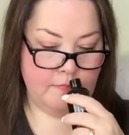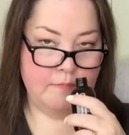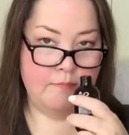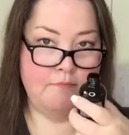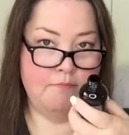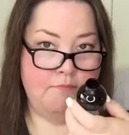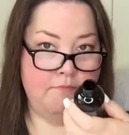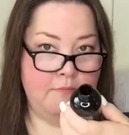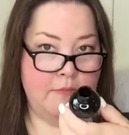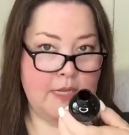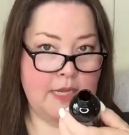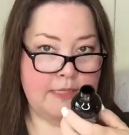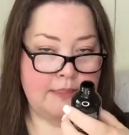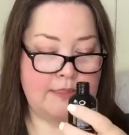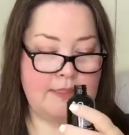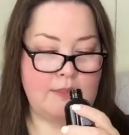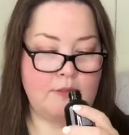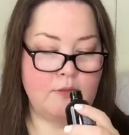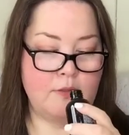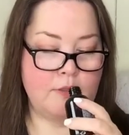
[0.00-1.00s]
hmm, not
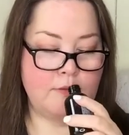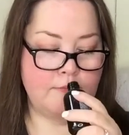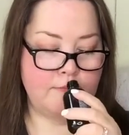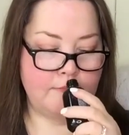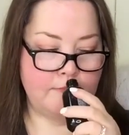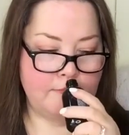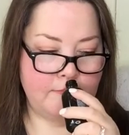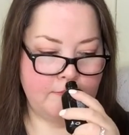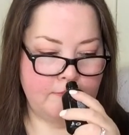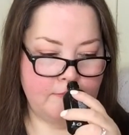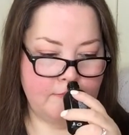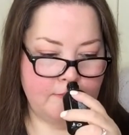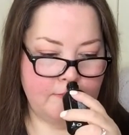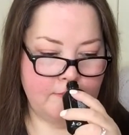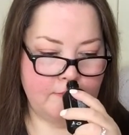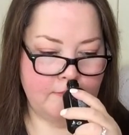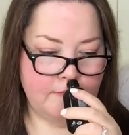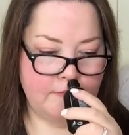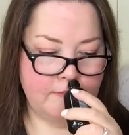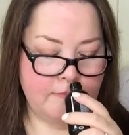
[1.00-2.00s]
sealed.
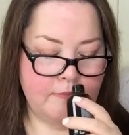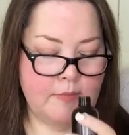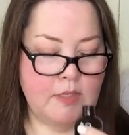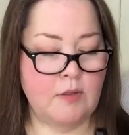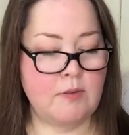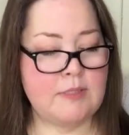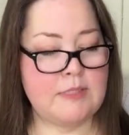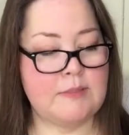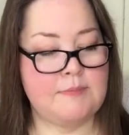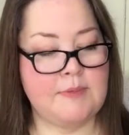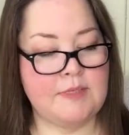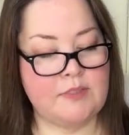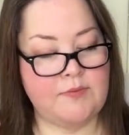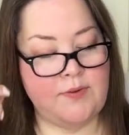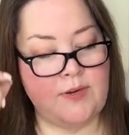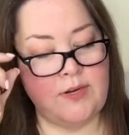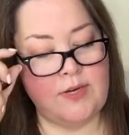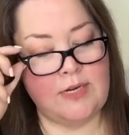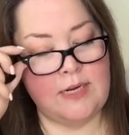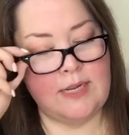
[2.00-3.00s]
That smells
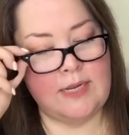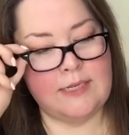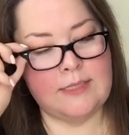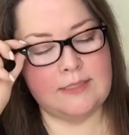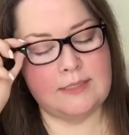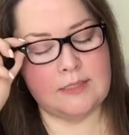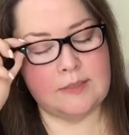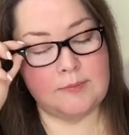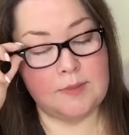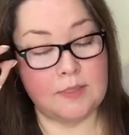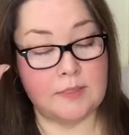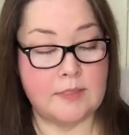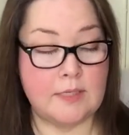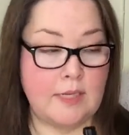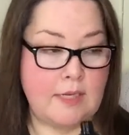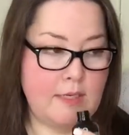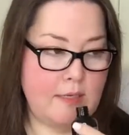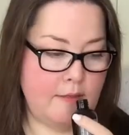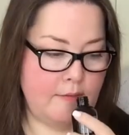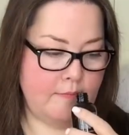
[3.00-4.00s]
very nice. It smells
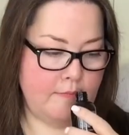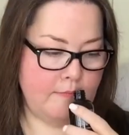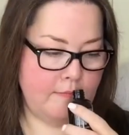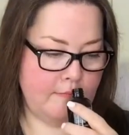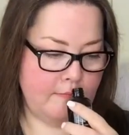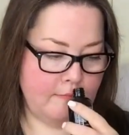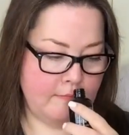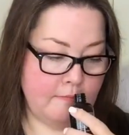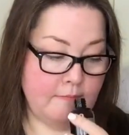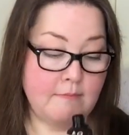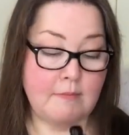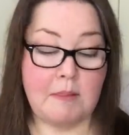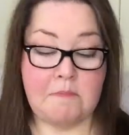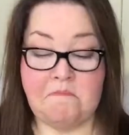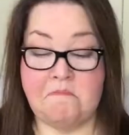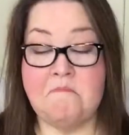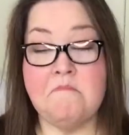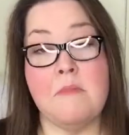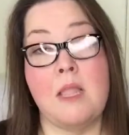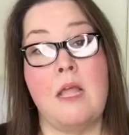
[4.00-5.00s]
like
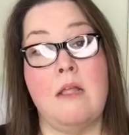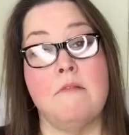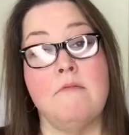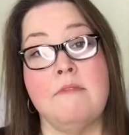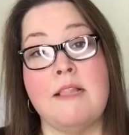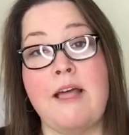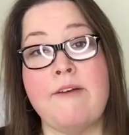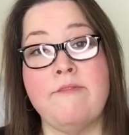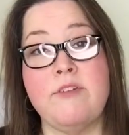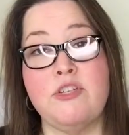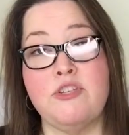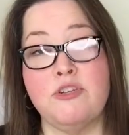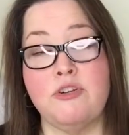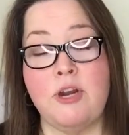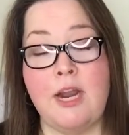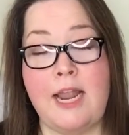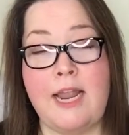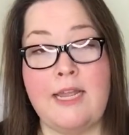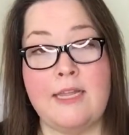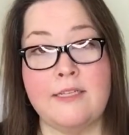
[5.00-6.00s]

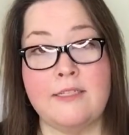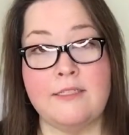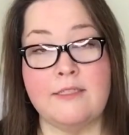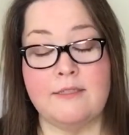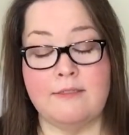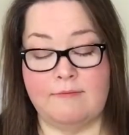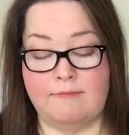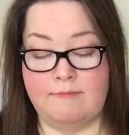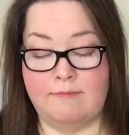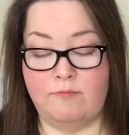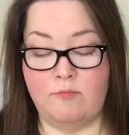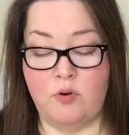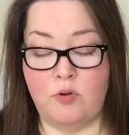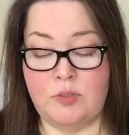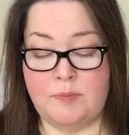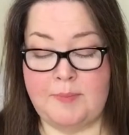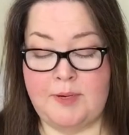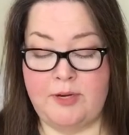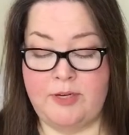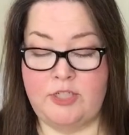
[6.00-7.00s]
lavender and
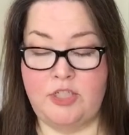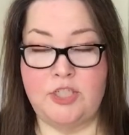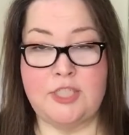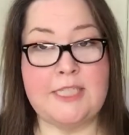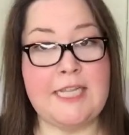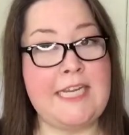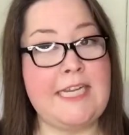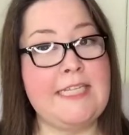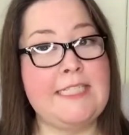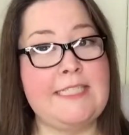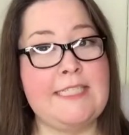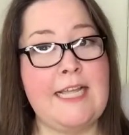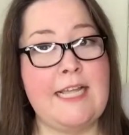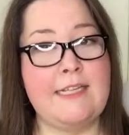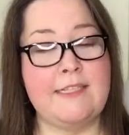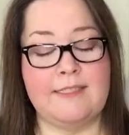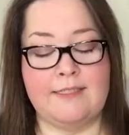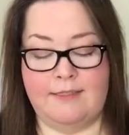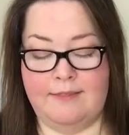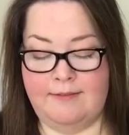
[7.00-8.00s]
rosemary, just like it
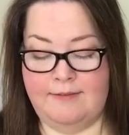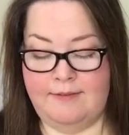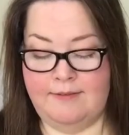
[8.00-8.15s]
says.